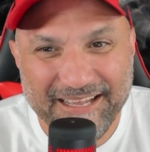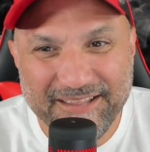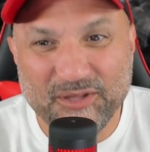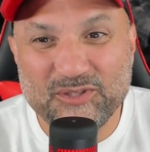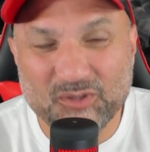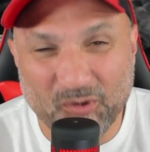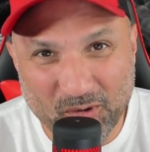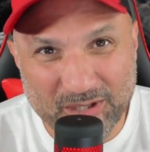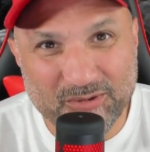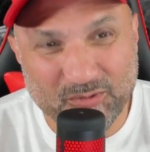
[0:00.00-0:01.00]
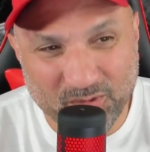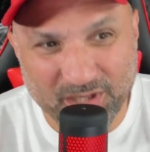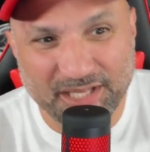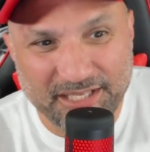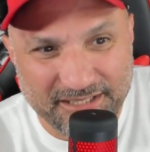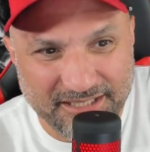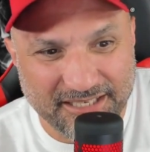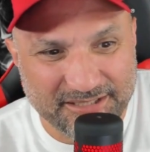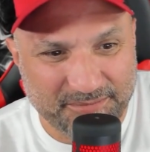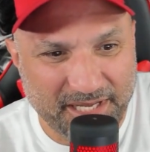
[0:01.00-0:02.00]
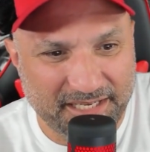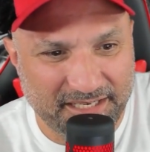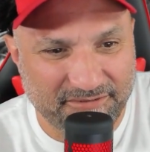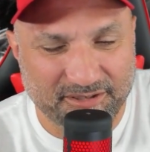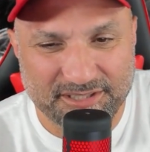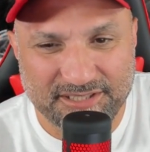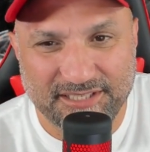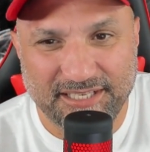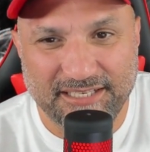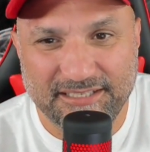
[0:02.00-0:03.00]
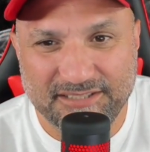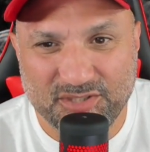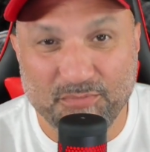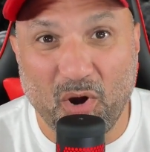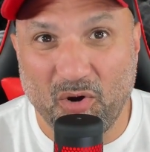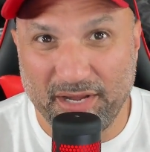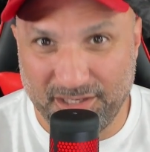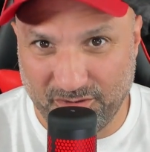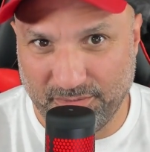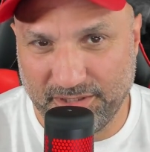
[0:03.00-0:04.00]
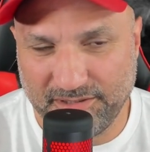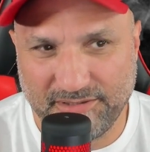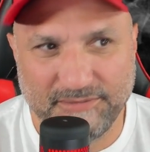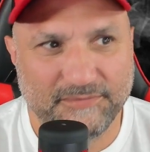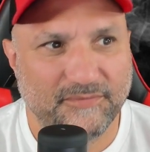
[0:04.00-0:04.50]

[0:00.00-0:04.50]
The torque really does make a difference in small increments.